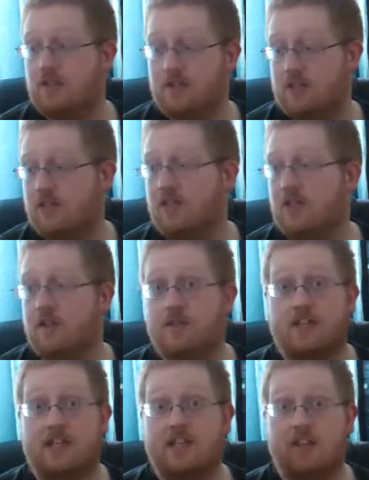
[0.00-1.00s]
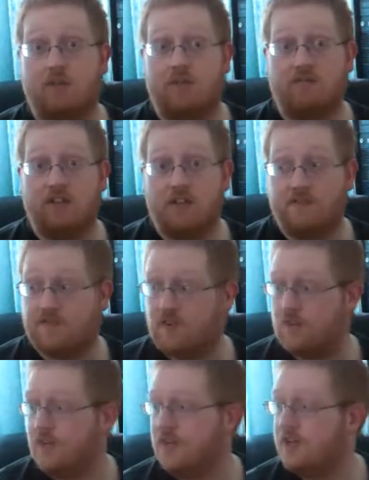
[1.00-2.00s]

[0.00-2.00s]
because it looks like it could be really fun.